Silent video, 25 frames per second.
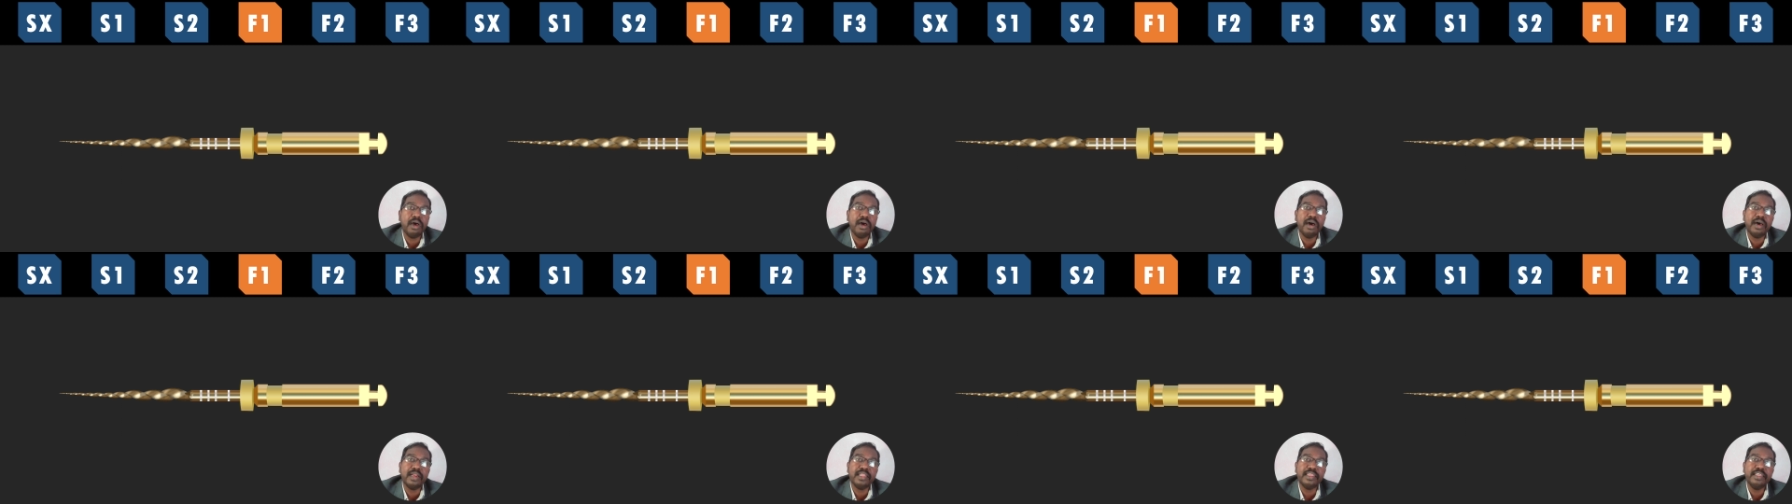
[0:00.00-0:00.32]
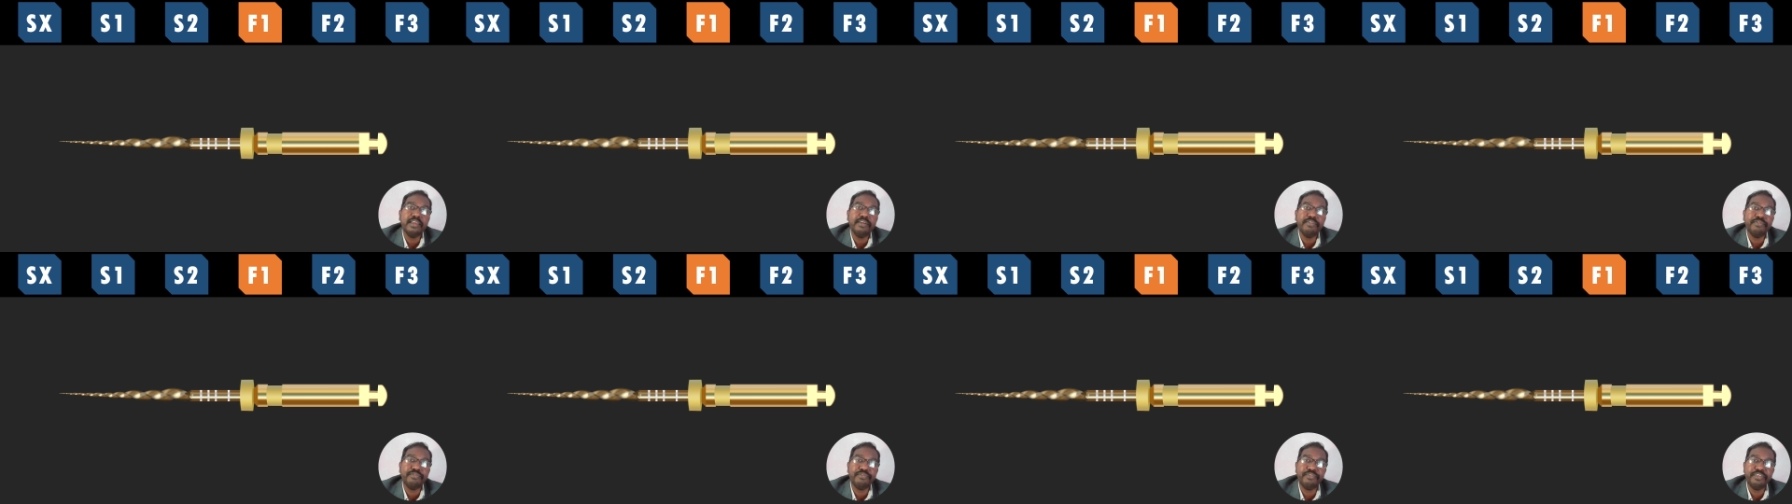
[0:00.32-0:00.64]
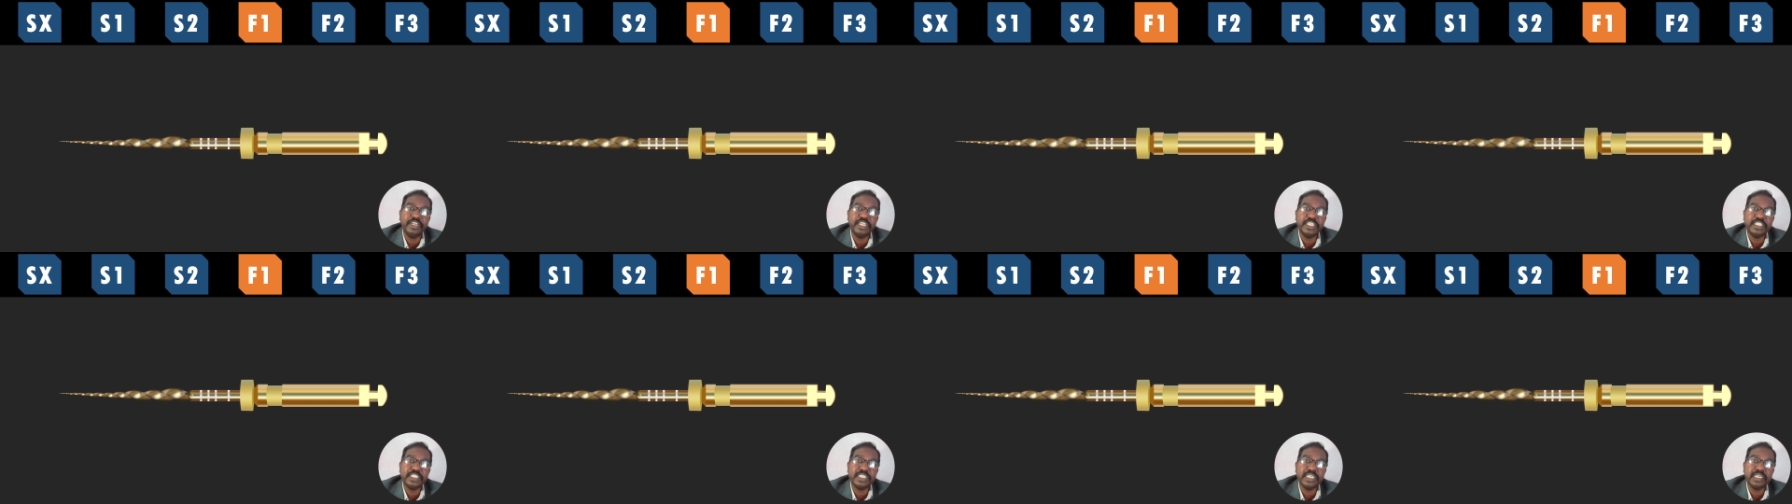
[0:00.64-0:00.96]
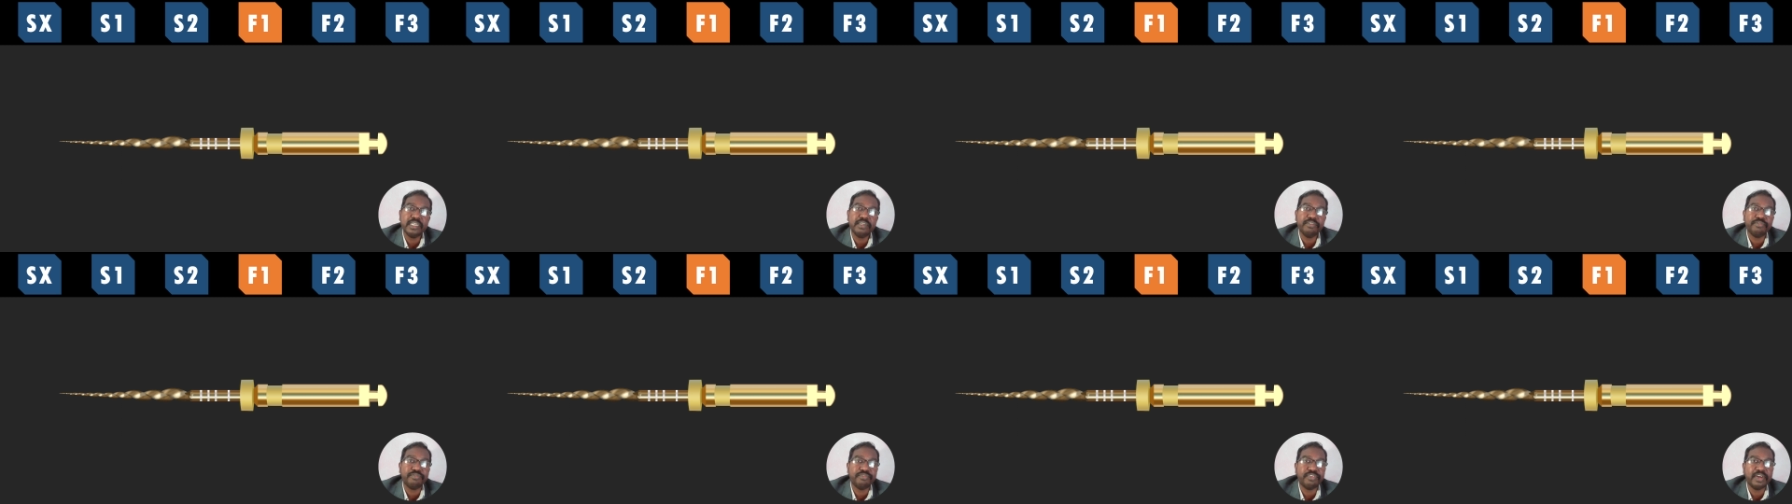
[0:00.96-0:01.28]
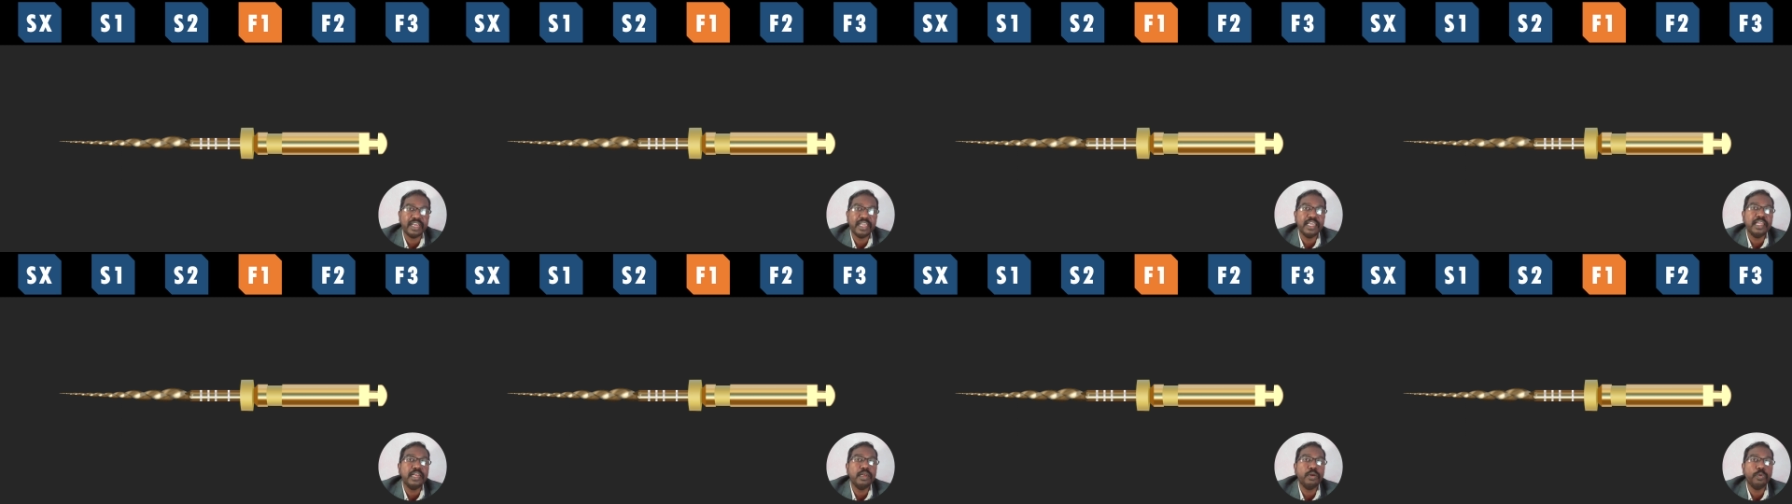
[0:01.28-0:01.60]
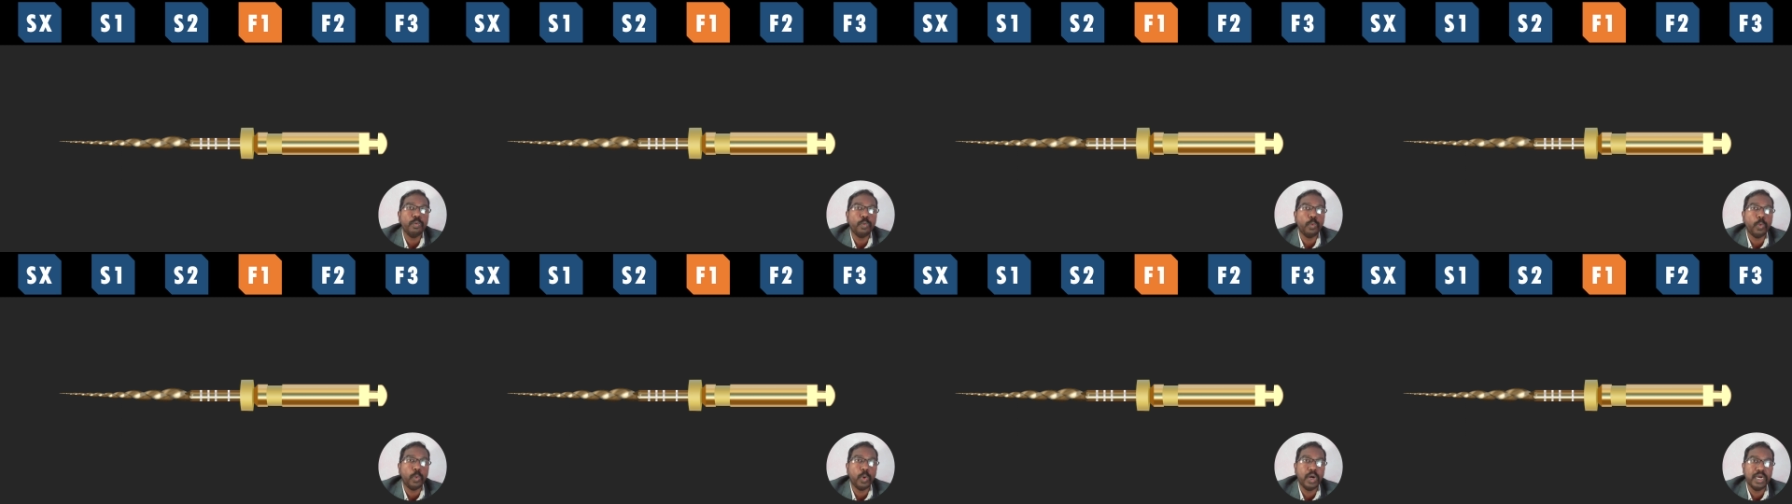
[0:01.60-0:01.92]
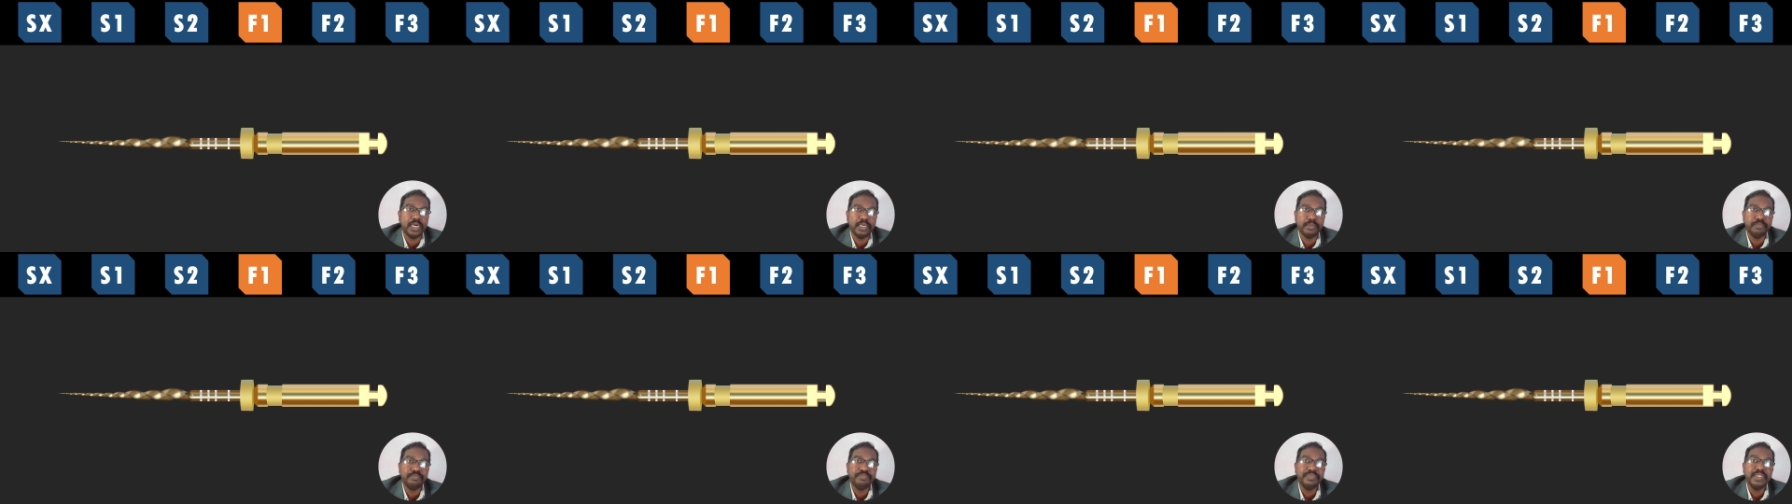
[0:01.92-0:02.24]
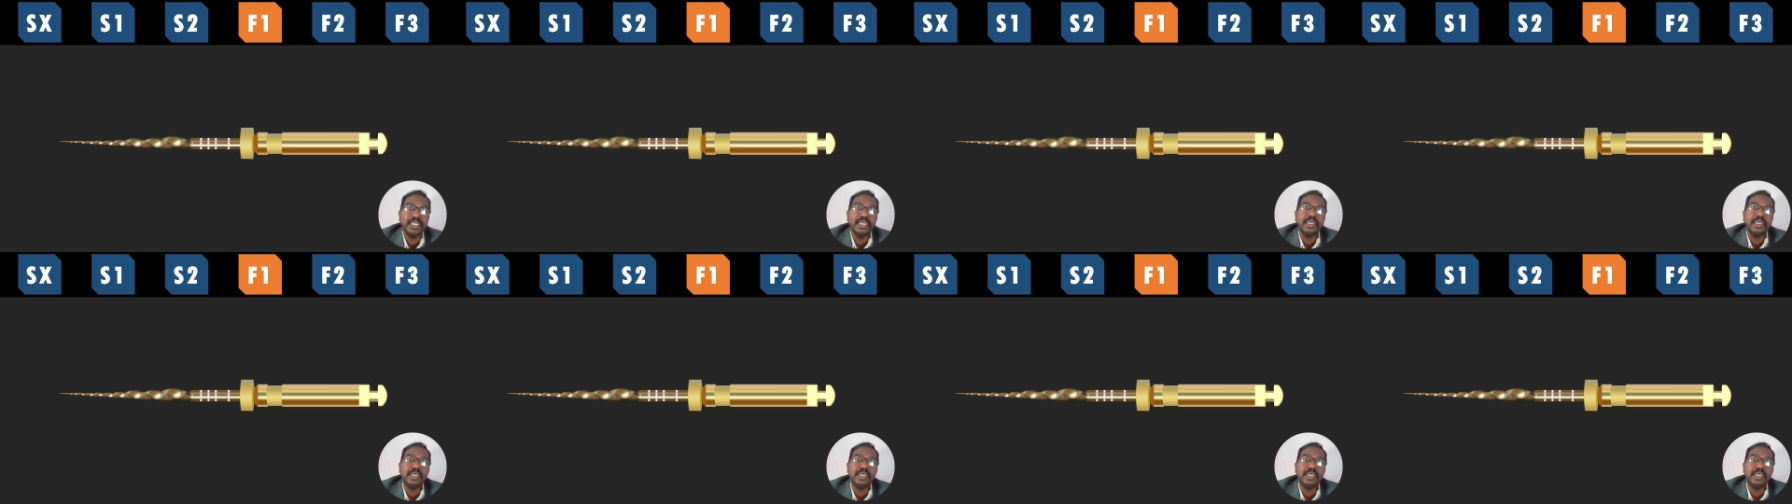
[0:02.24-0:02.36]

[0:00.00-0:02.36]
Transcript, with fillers: or the finisher file 1.